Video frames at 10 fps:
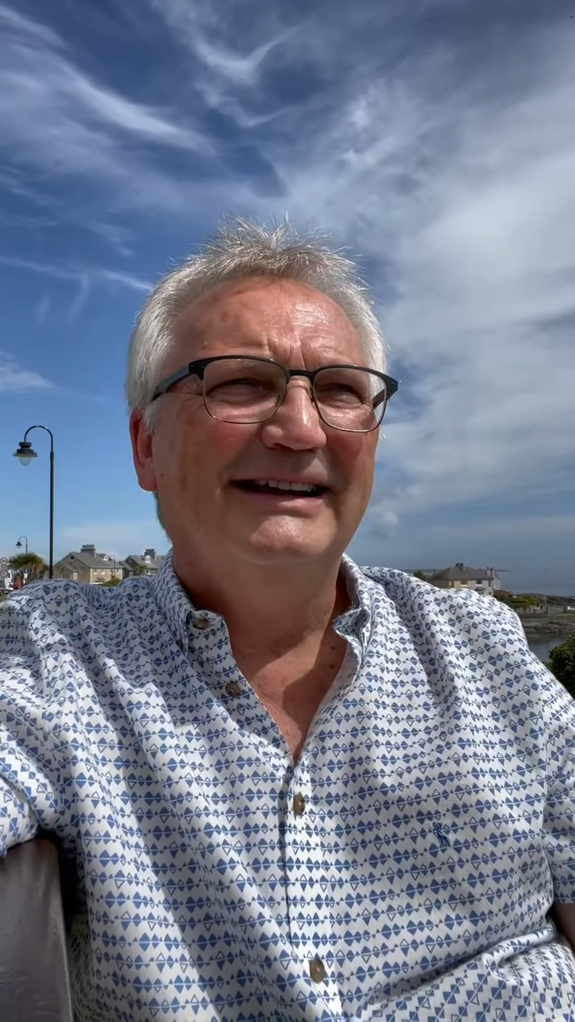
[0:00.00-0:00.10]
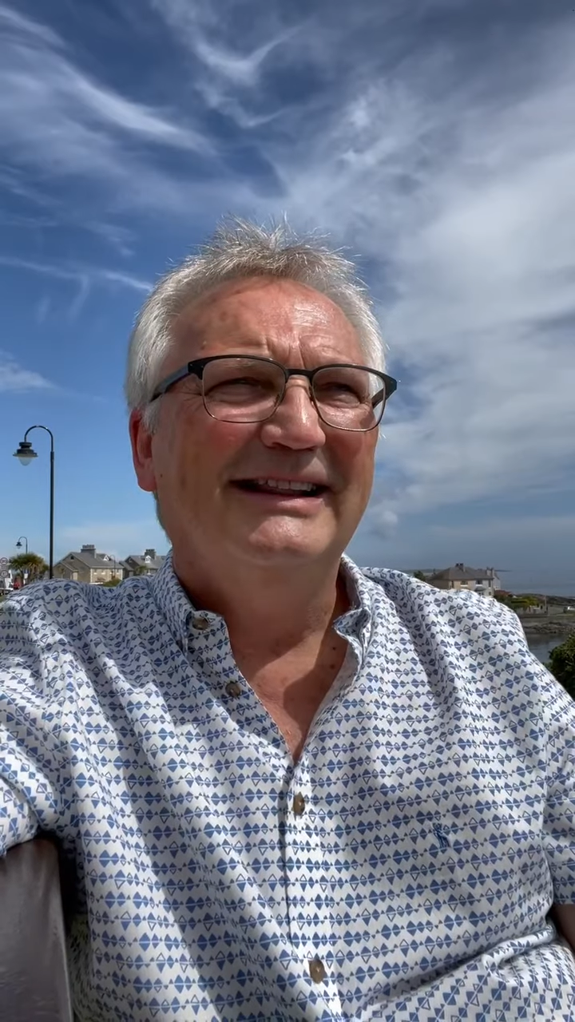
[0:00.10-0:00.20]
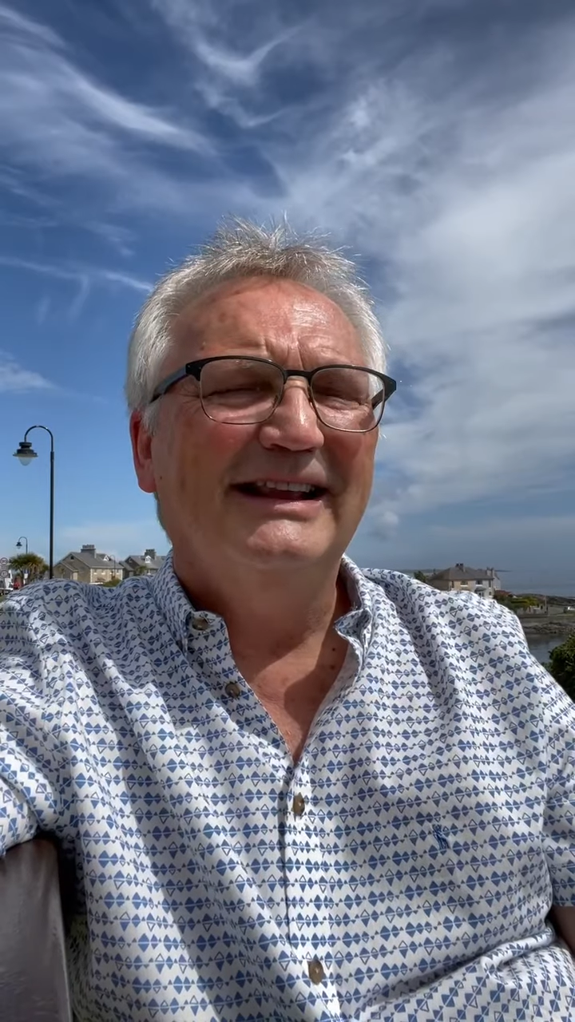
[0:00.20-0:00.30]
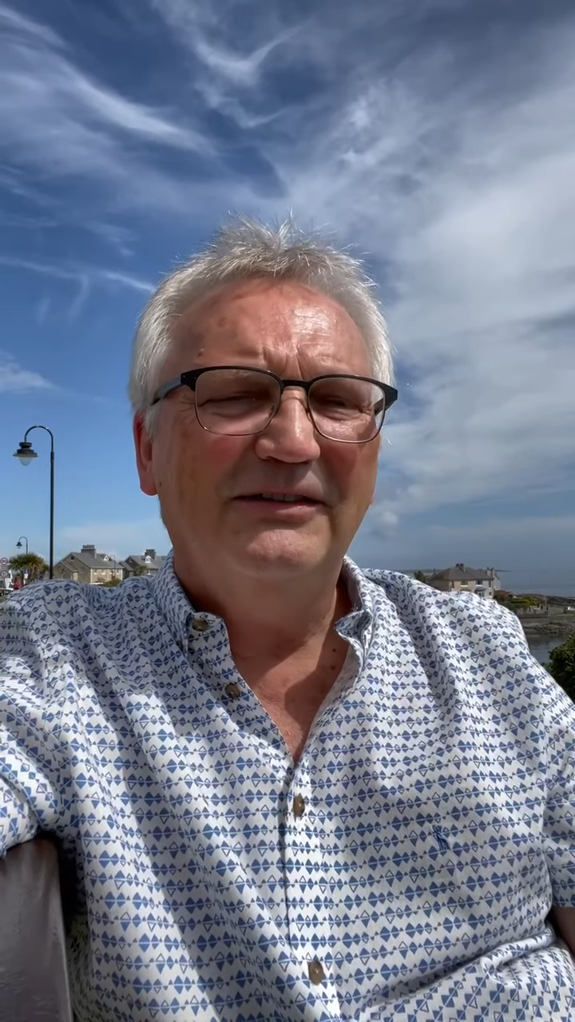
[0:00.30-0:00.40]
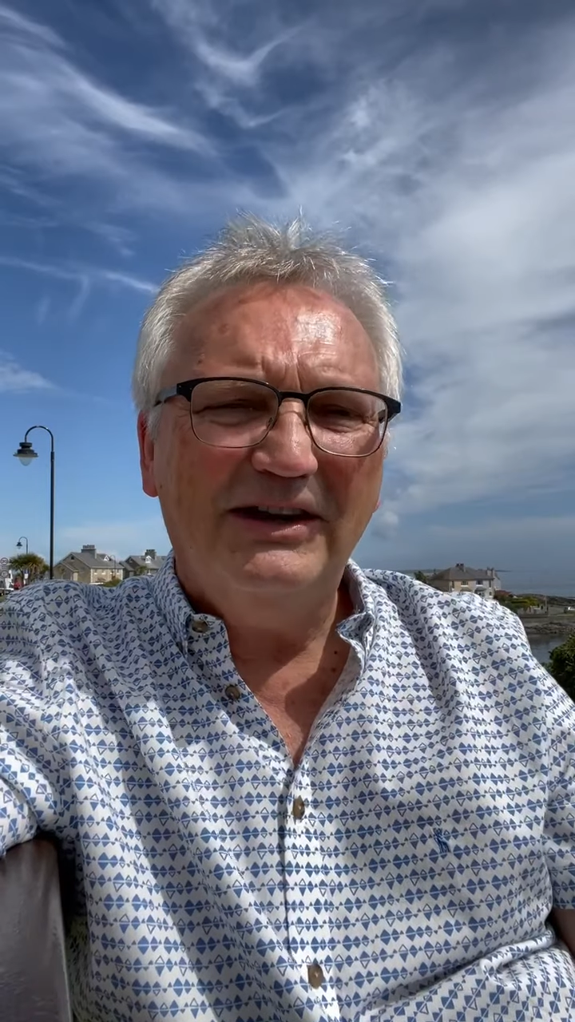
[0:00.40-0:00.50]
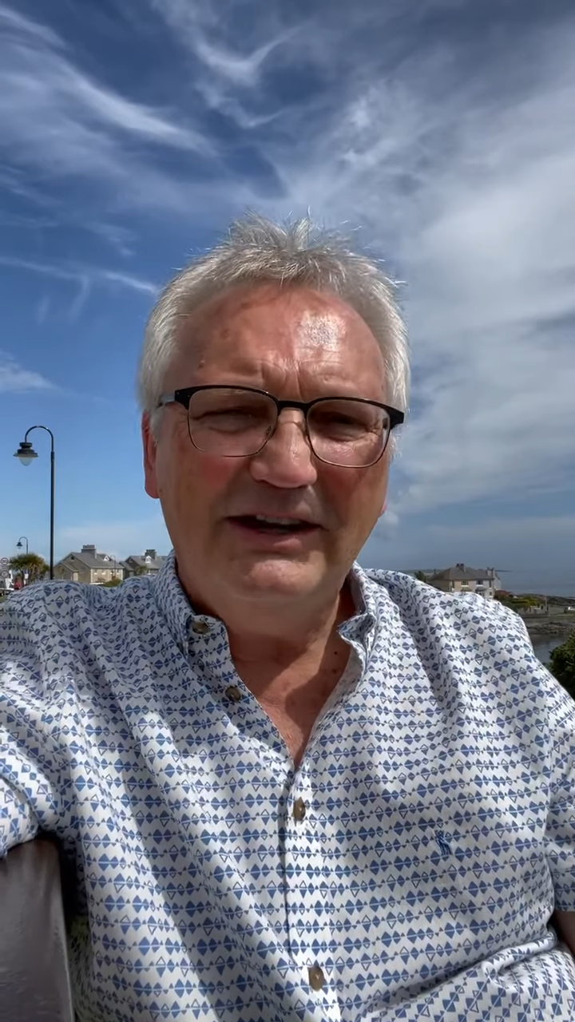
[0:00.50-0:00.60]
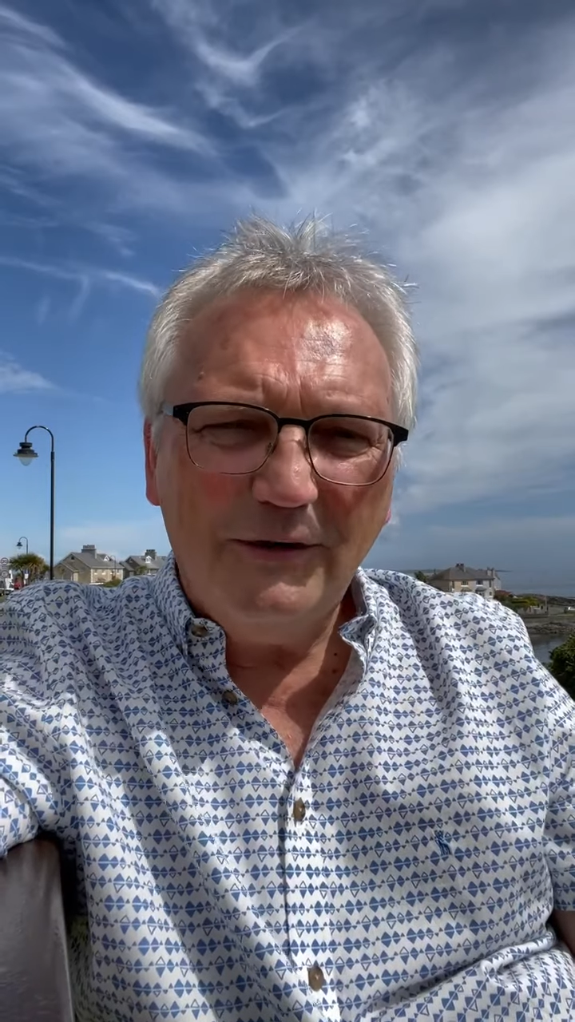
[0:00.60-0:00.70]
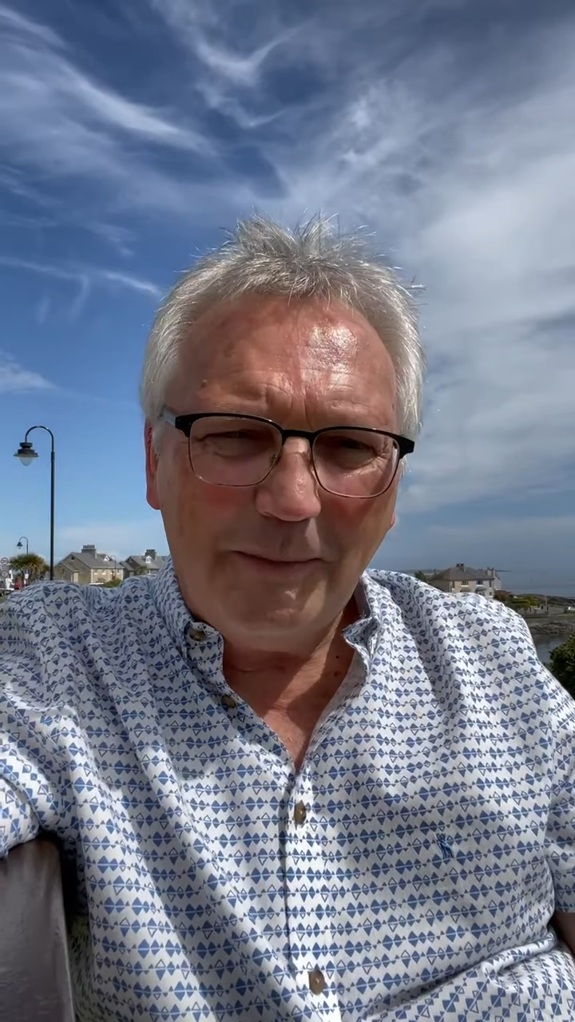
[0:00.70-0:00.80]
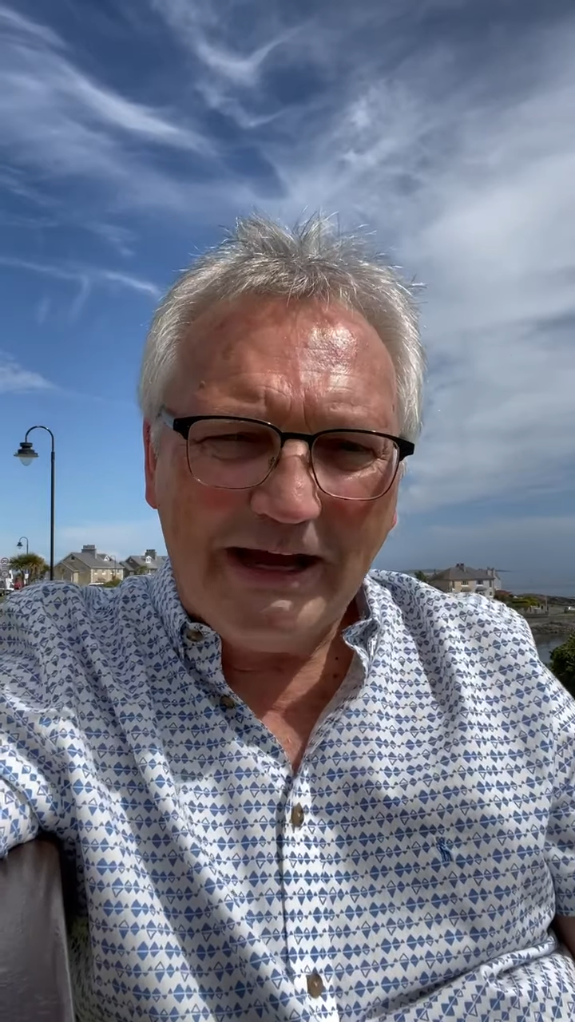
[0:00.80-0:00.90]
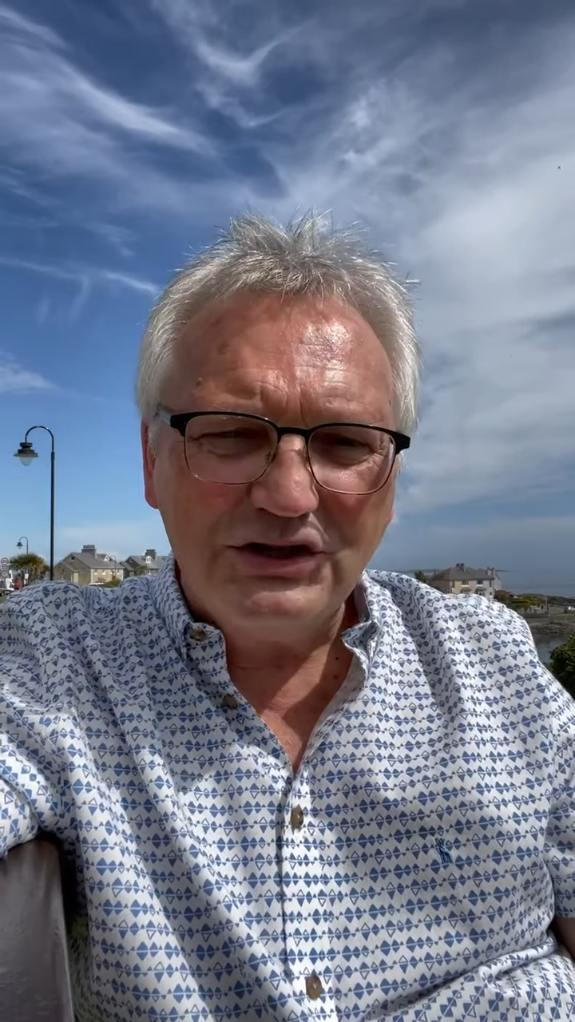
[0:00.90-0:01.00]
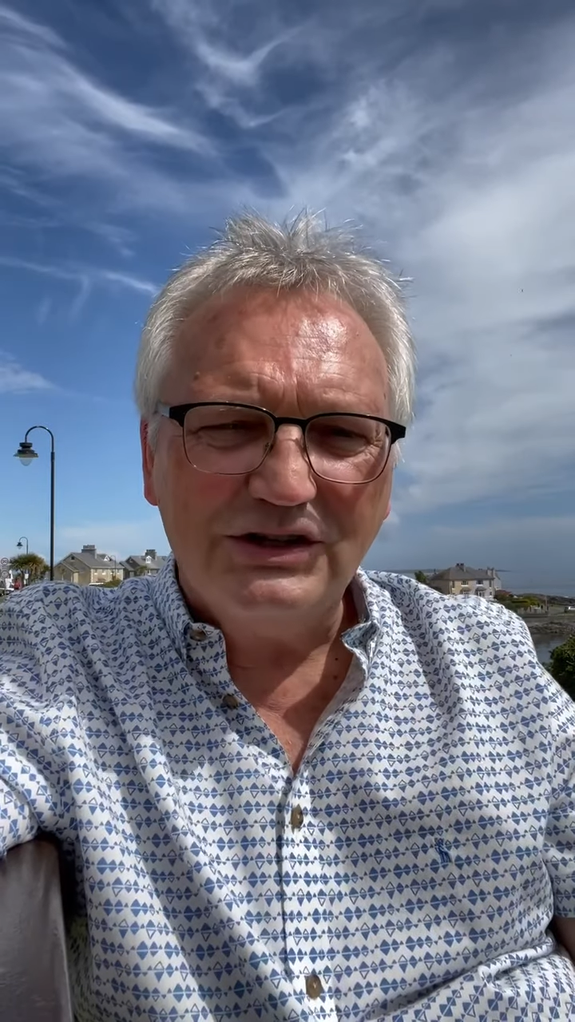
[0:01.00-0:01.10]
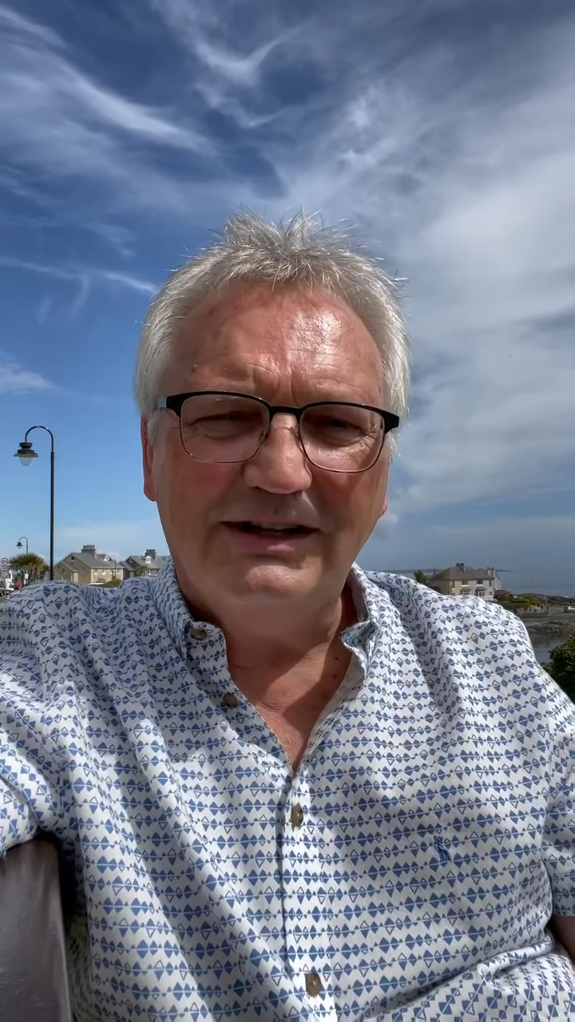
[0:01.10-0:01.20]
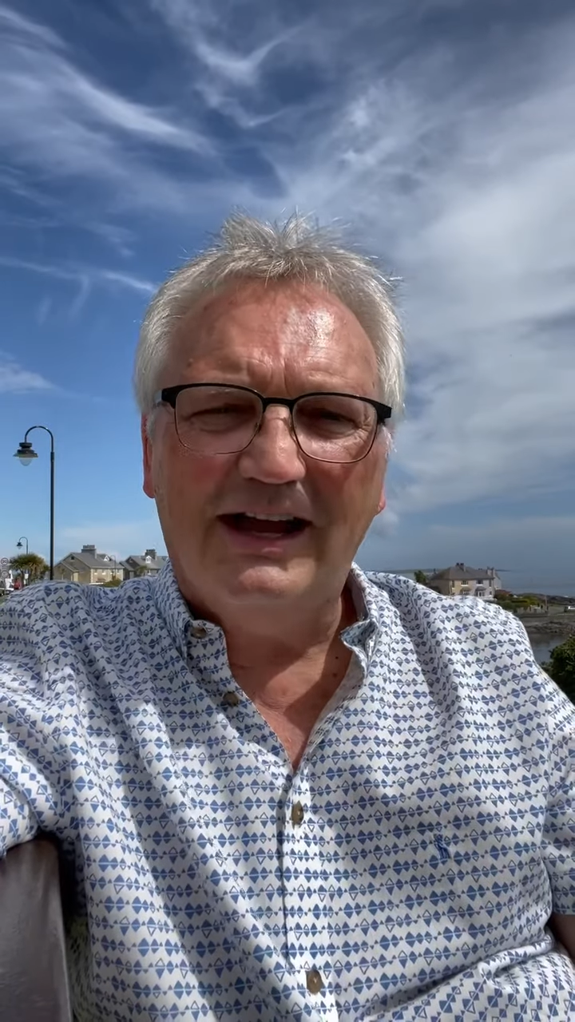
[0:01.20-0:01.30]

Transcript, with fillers: living your passion.